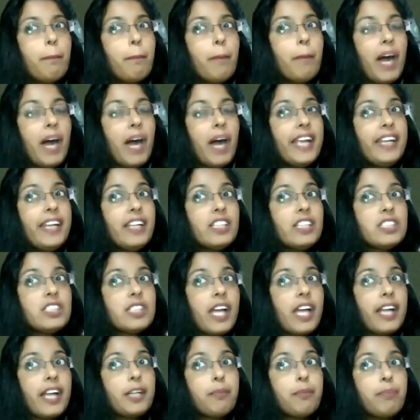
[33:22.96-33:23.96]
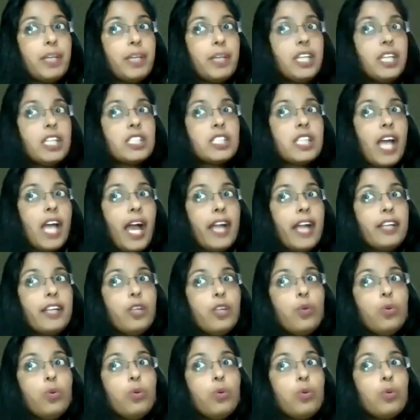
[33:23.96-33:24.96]
mind is at peace and
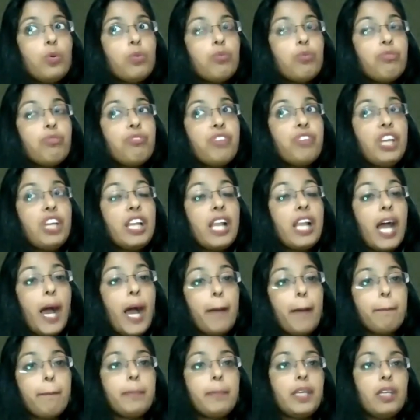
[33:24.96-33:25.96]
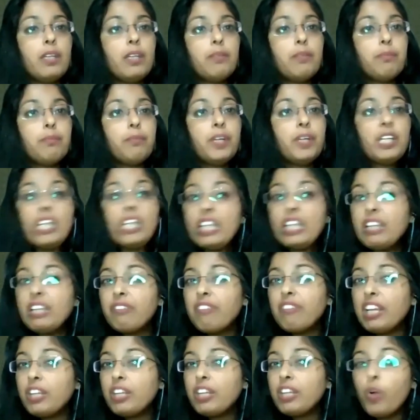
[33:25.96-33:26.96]
you feel happy. But
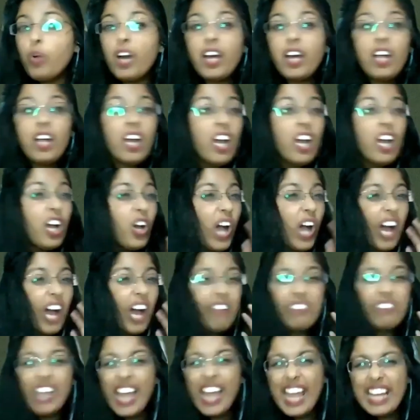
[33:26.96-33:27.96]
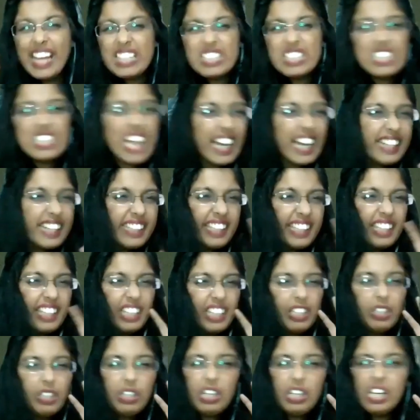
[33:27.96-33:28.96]
when you are have the
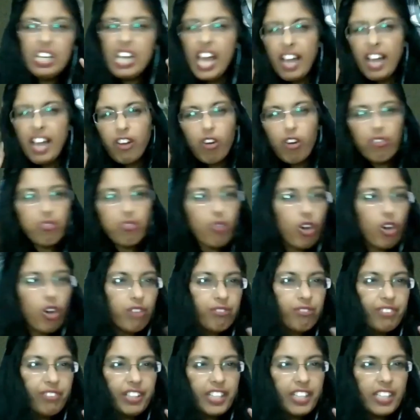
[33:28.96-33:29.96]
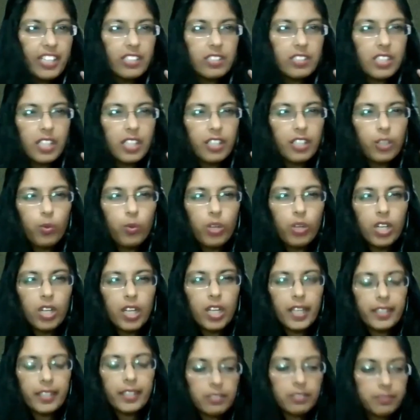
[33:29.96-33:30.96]
anxiety, lack of confidence, and you are
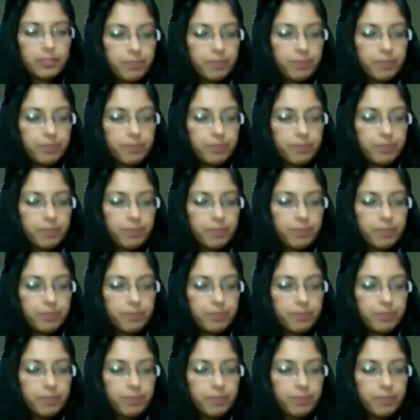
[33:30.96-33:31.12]
like,